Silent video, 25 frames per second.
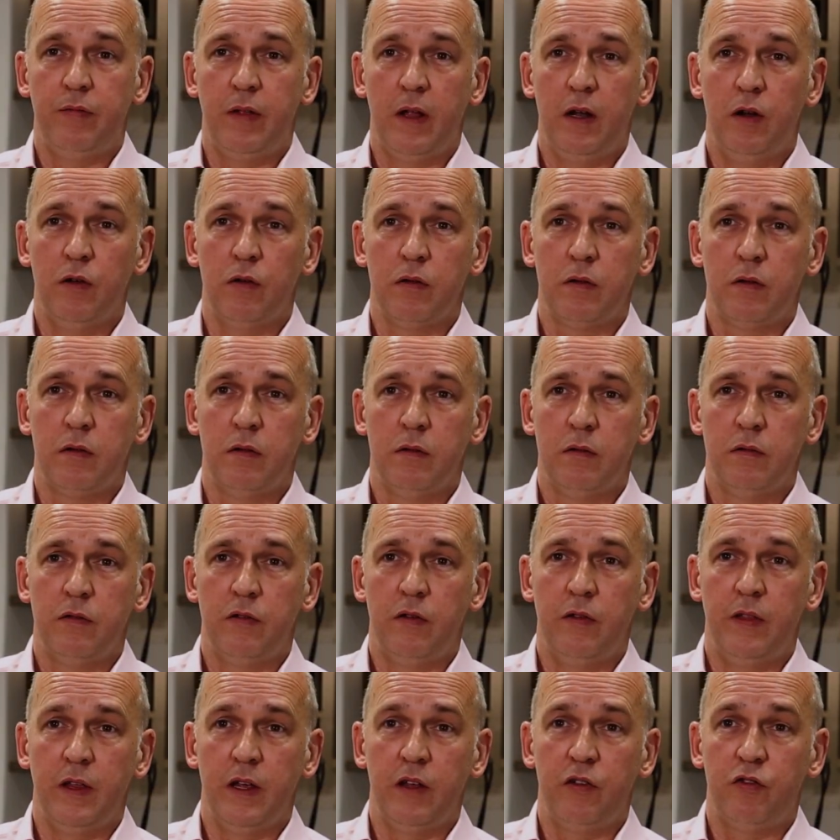if they look
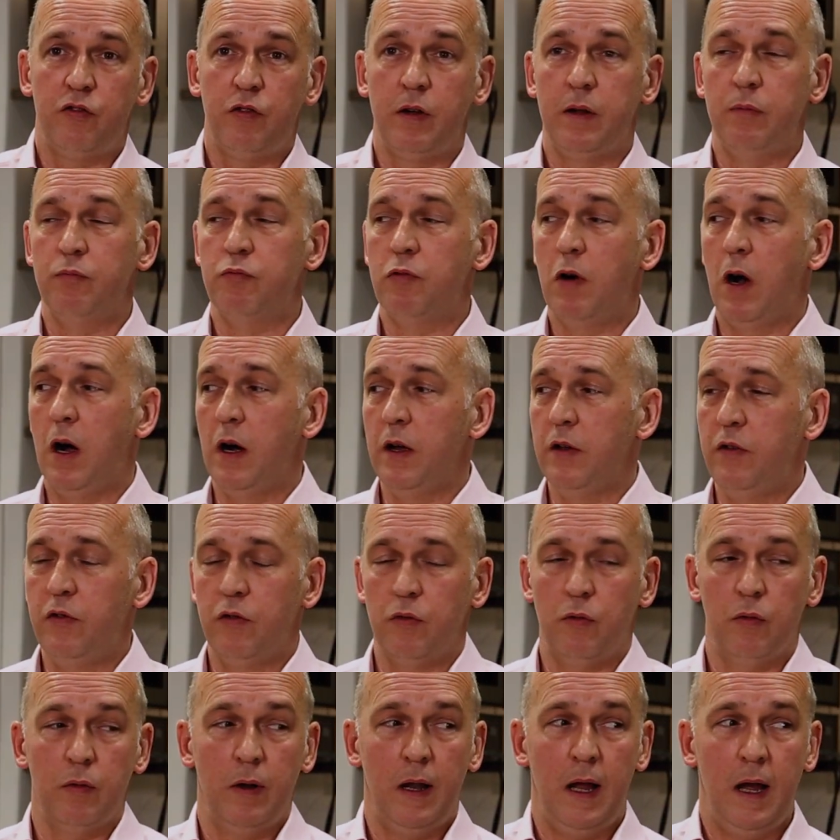to the extreme
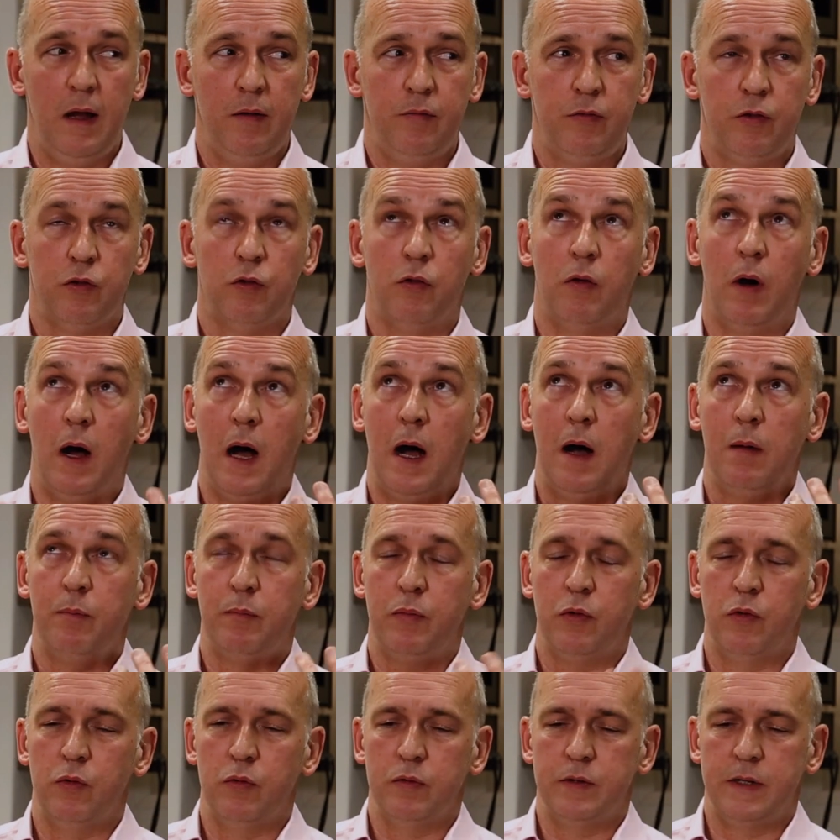right or left or
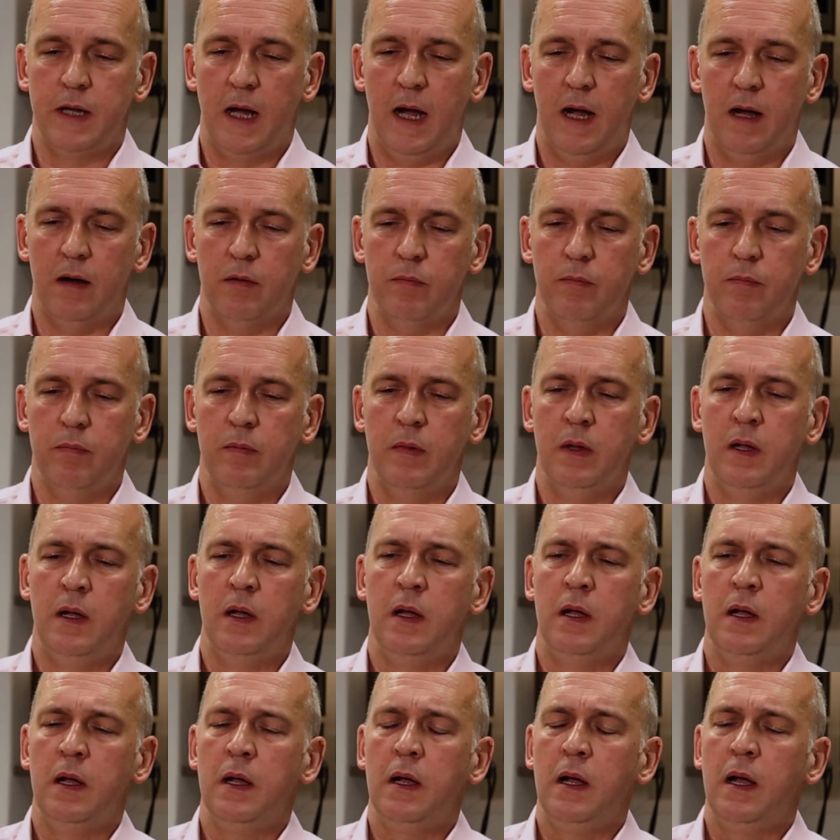up or down.
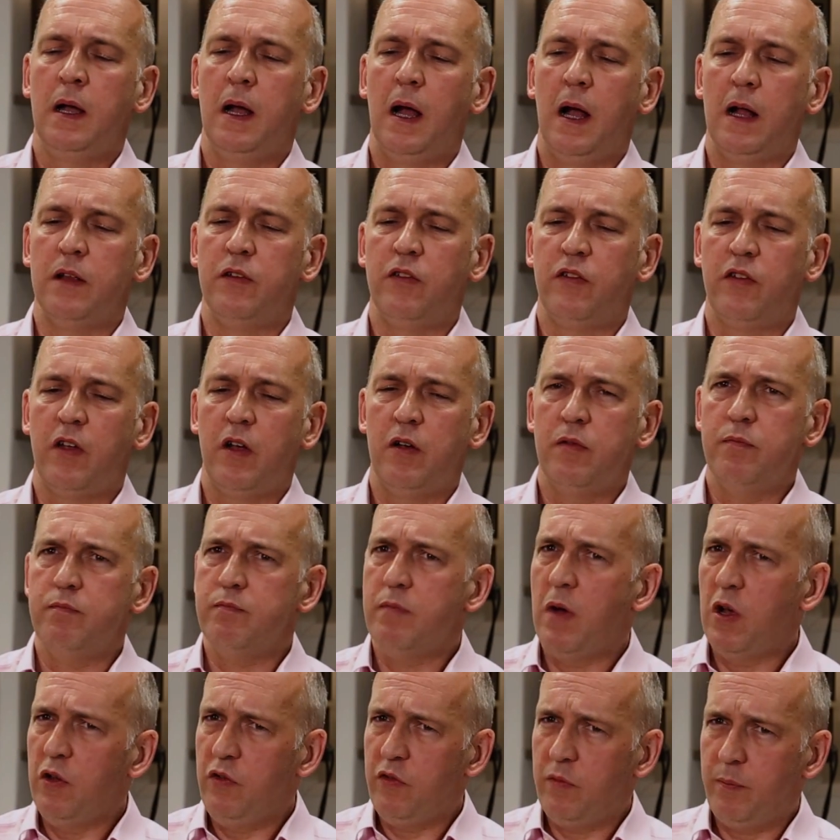And so
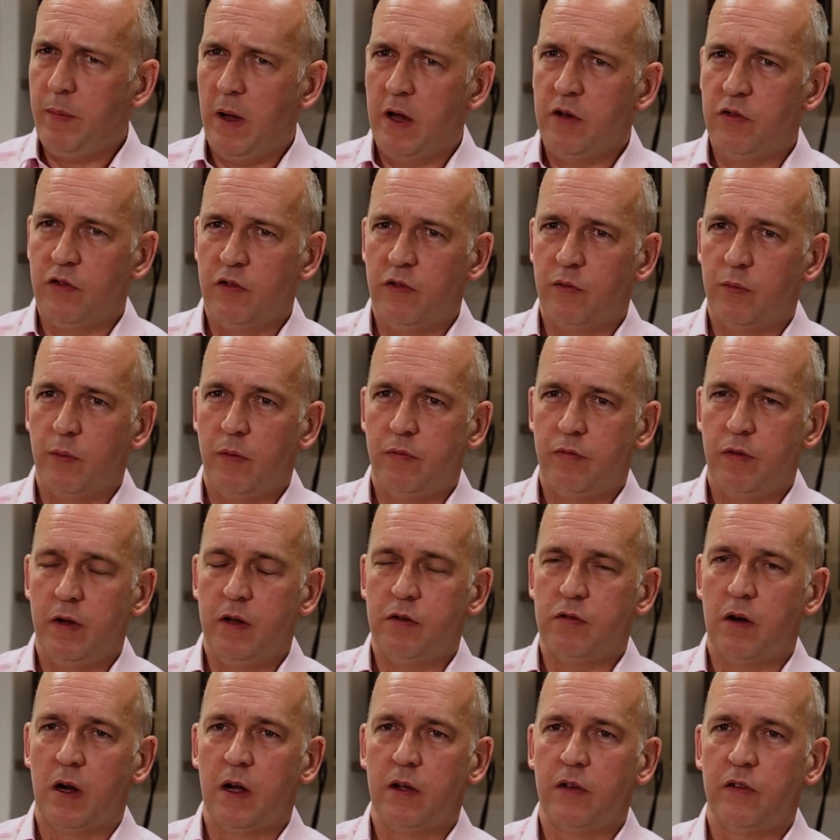most patients with
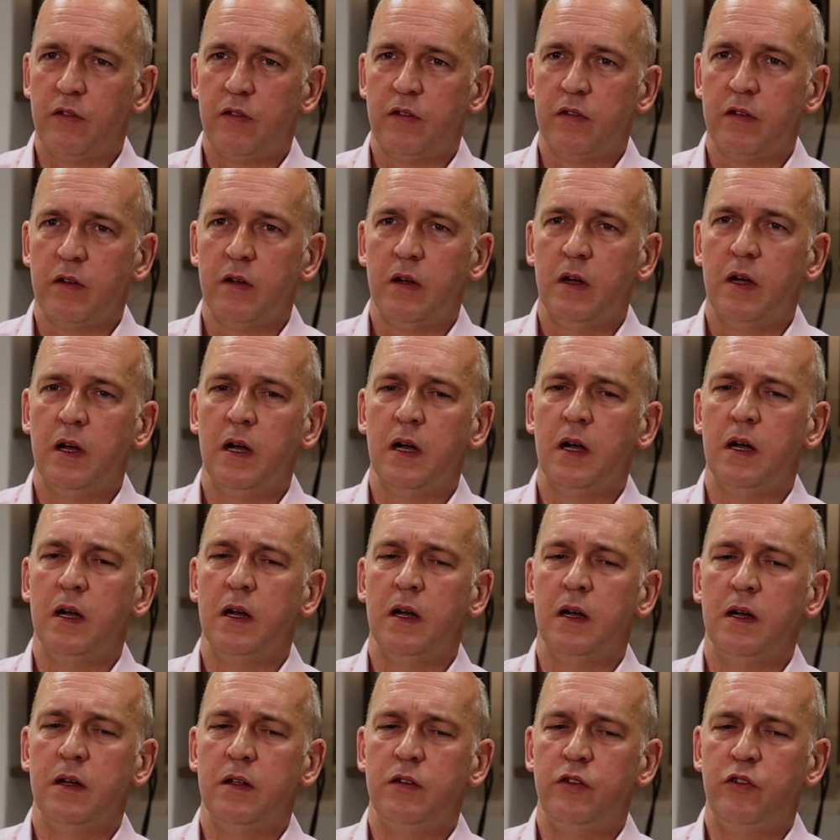Friedreich's
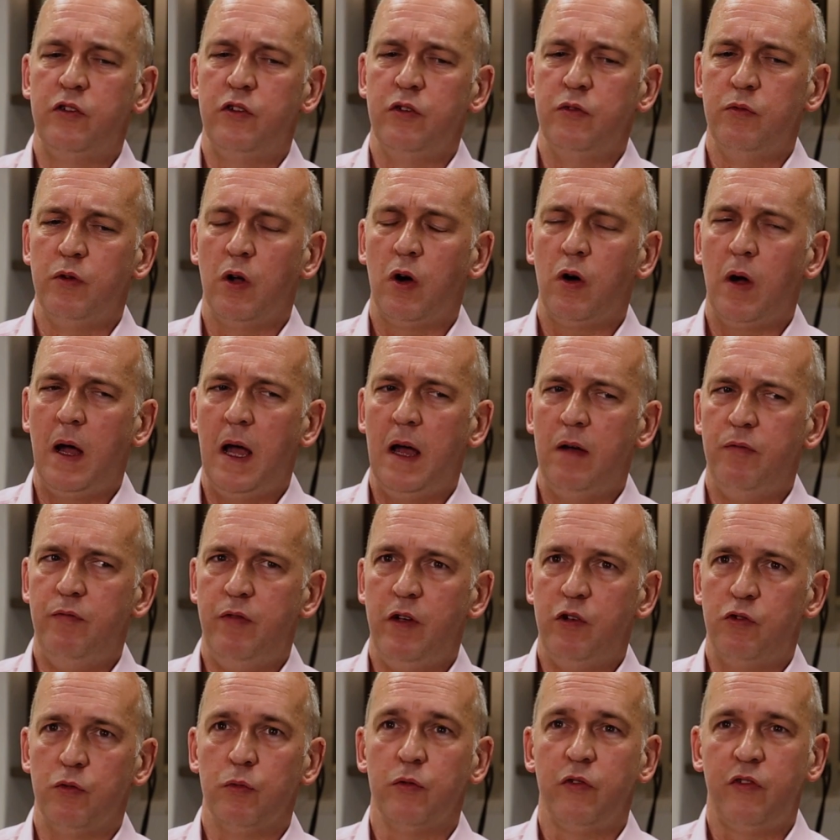do not have
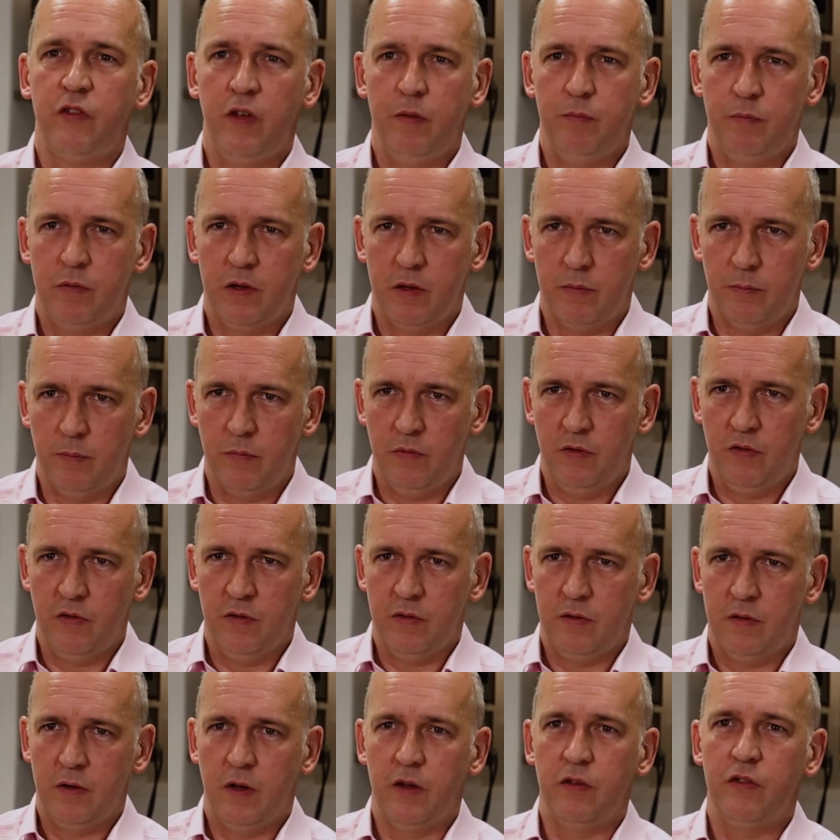visual symptoms
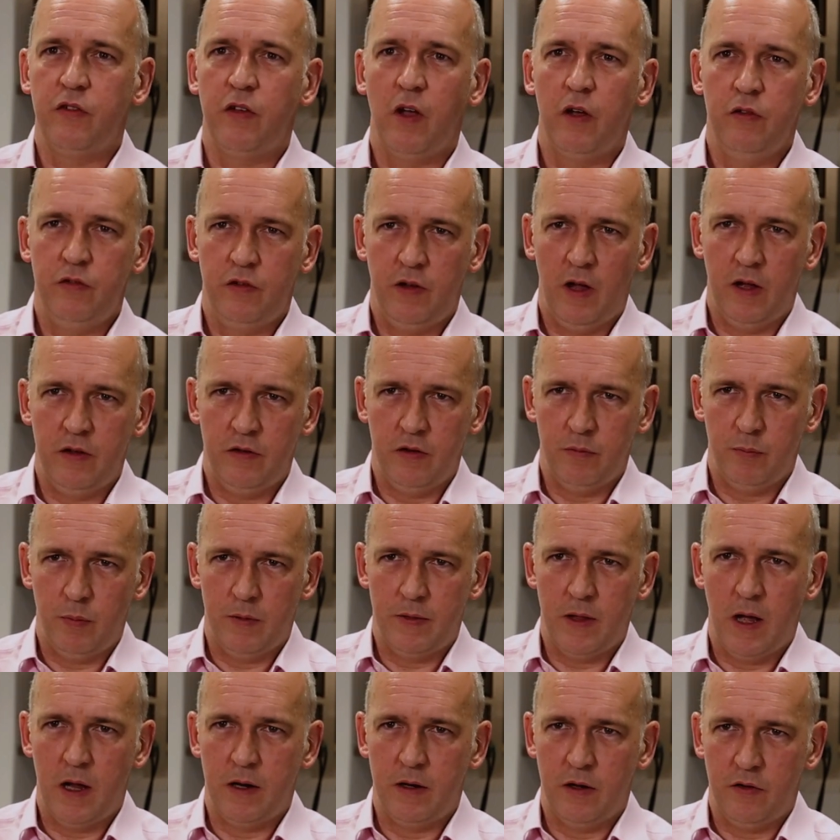associated
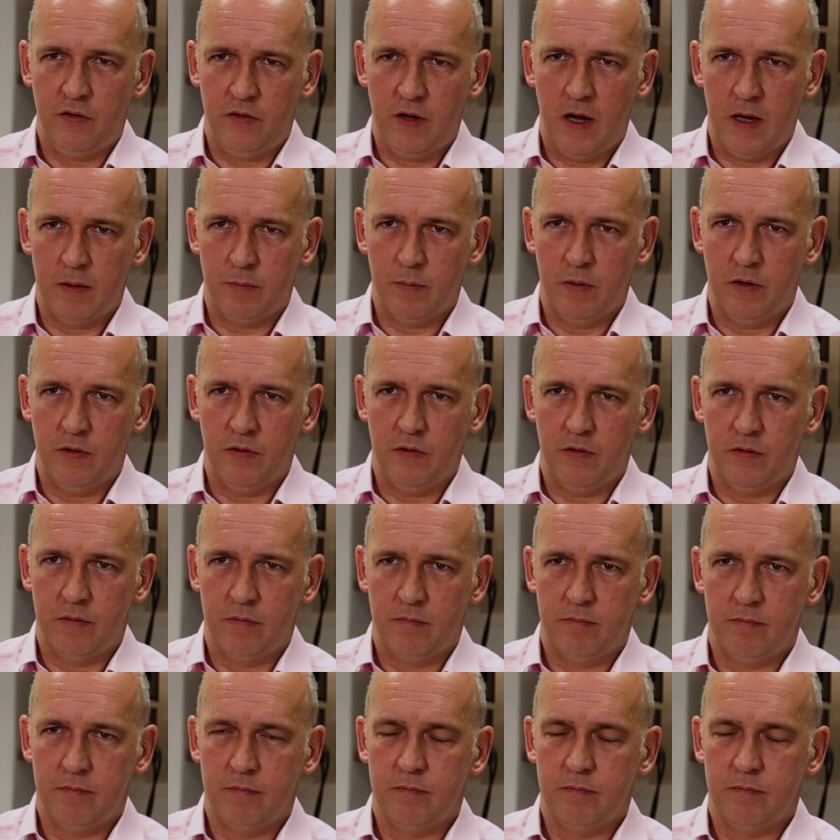with their nystagmus.